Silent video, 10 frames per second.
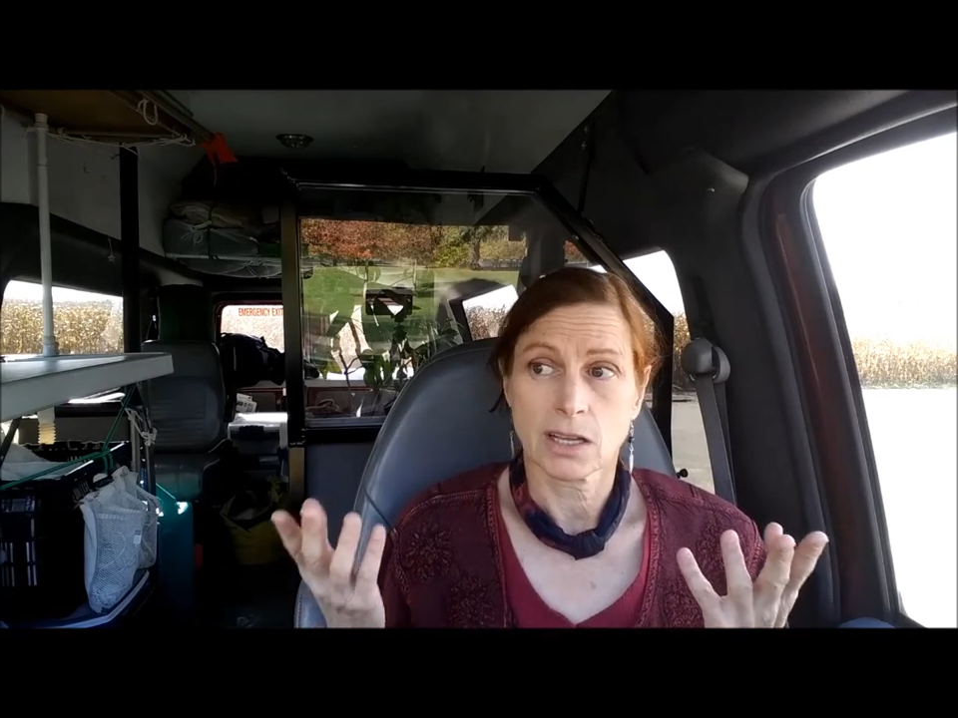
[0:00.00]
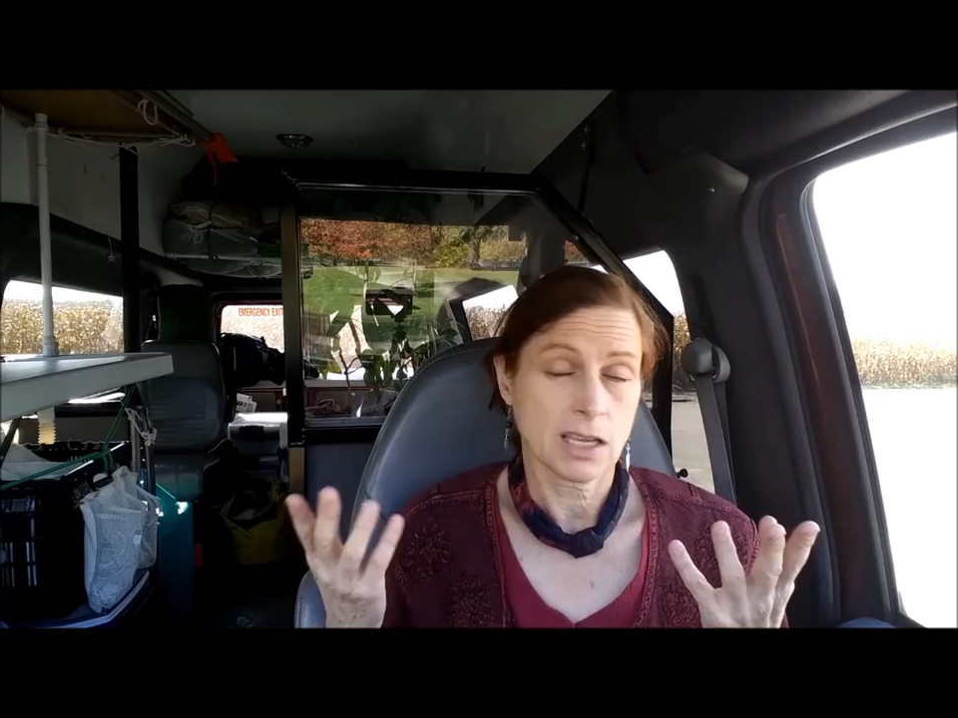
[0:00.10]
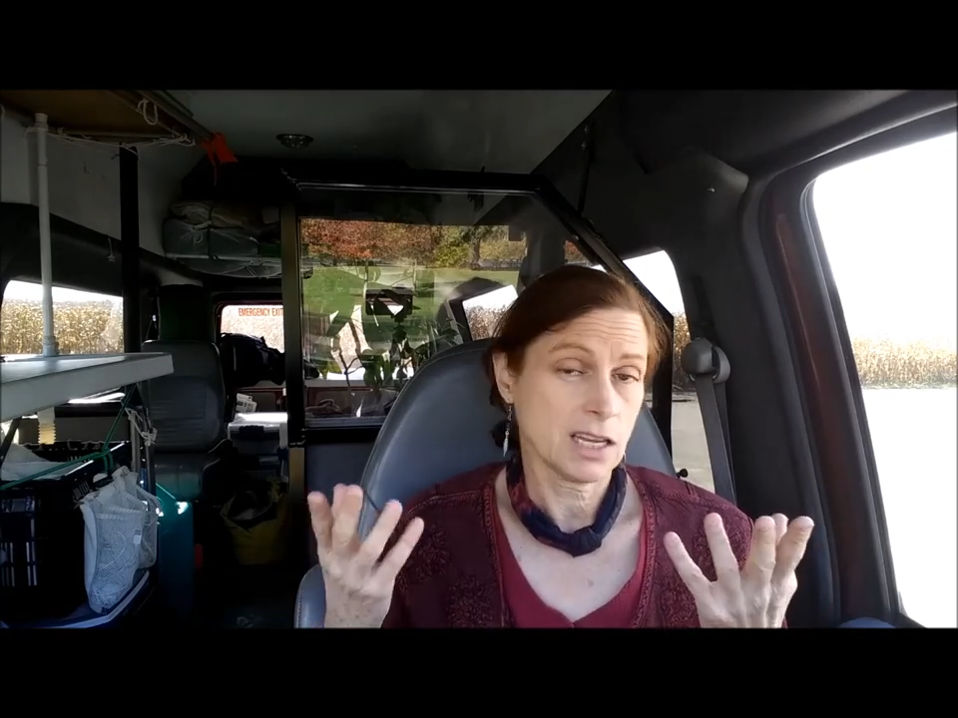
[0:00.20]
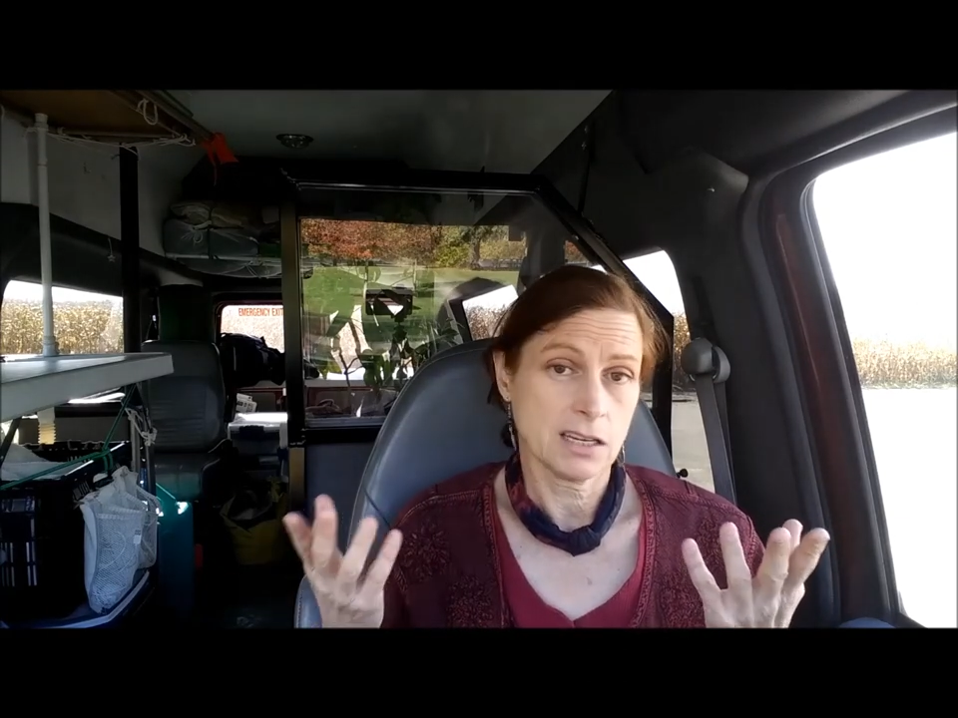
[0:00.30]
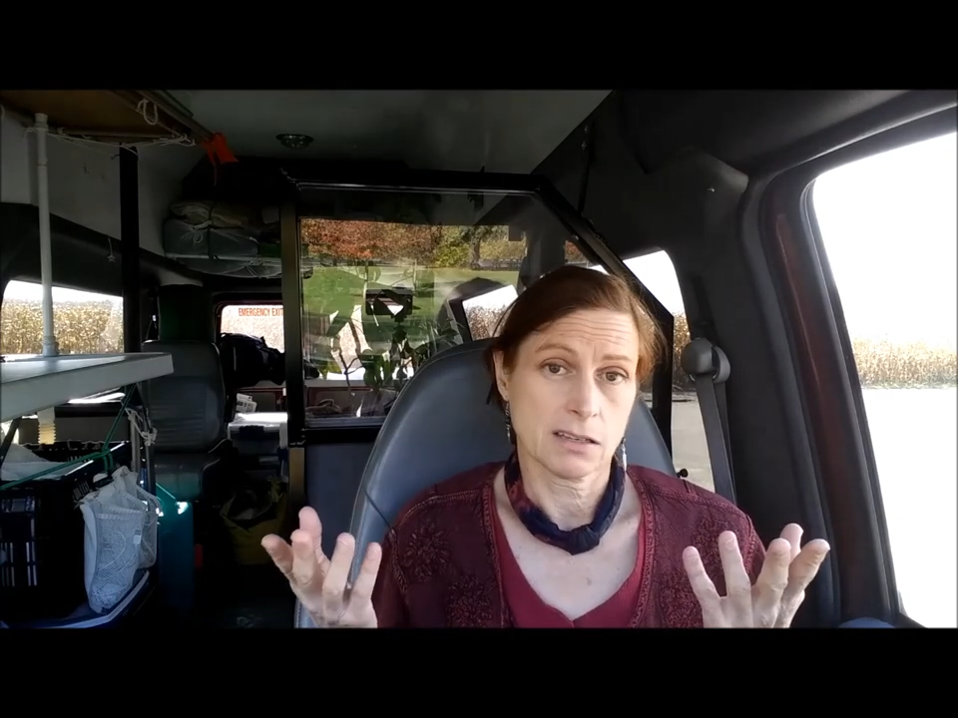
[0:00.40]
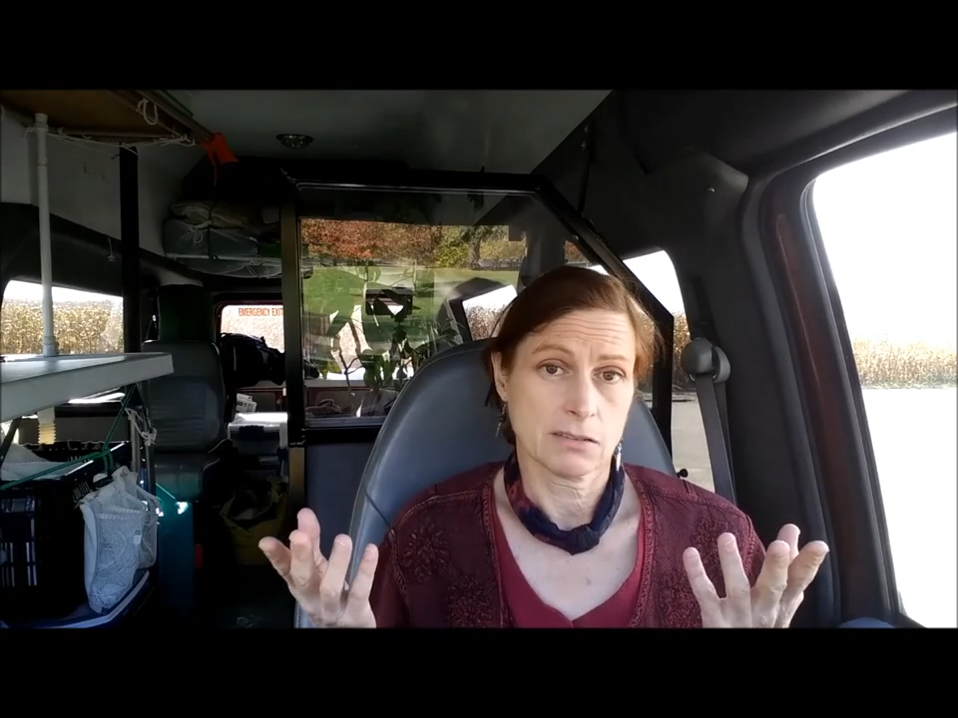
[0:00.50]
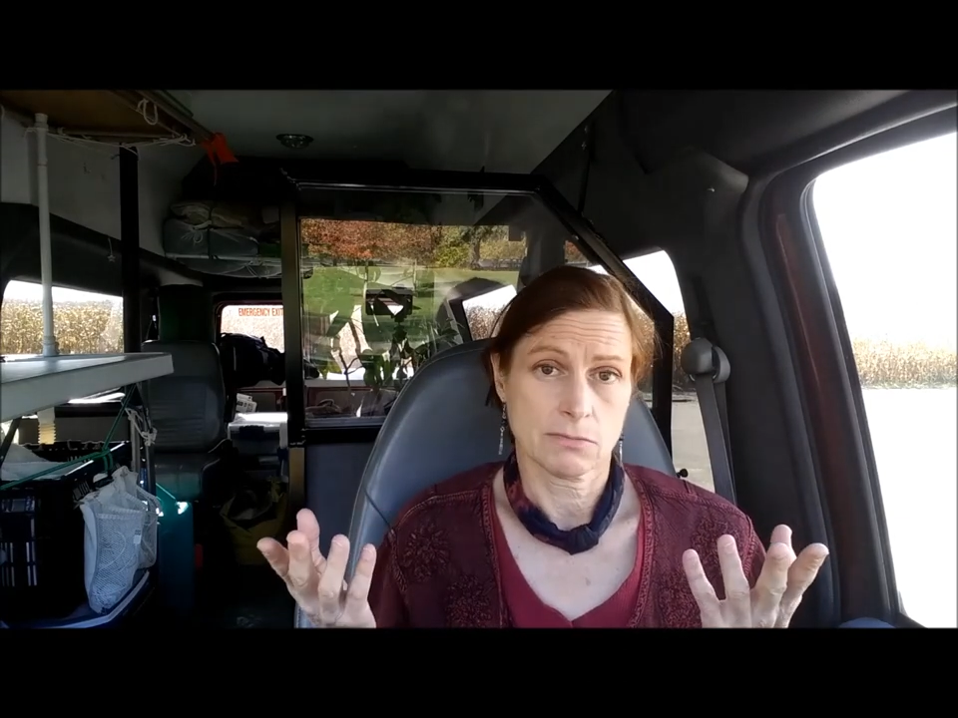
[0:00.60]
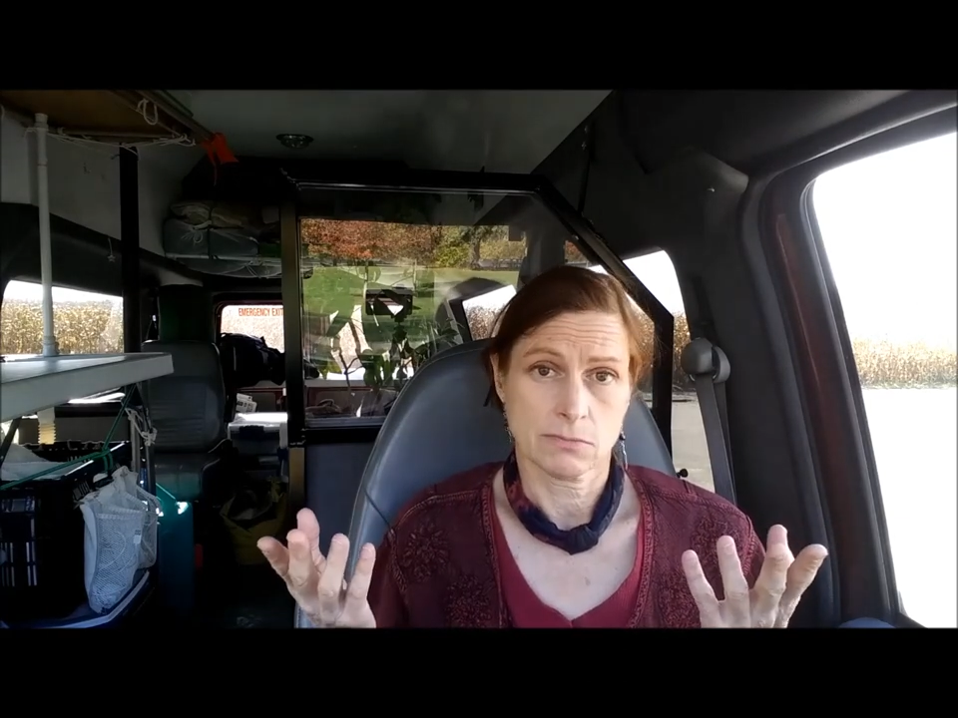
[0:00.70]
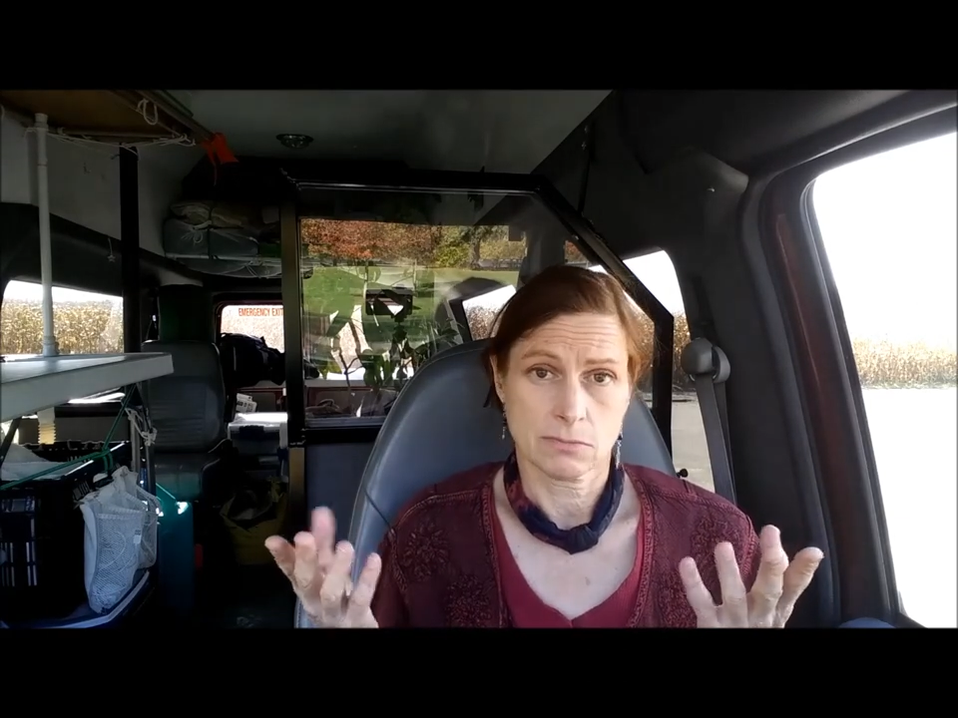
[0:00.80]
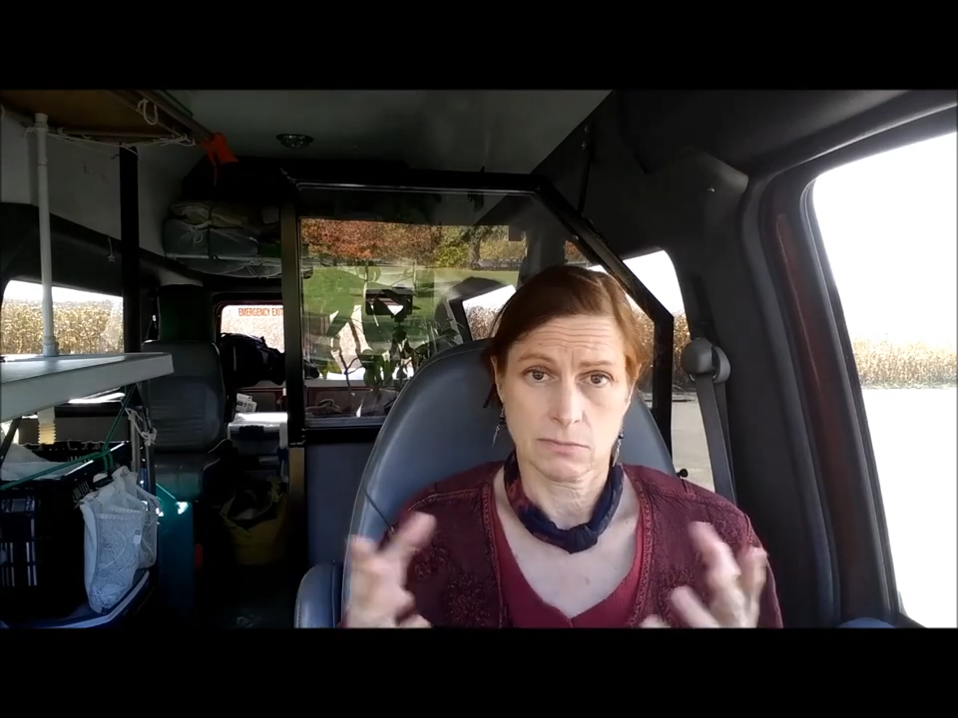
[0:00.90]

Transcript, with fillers: heating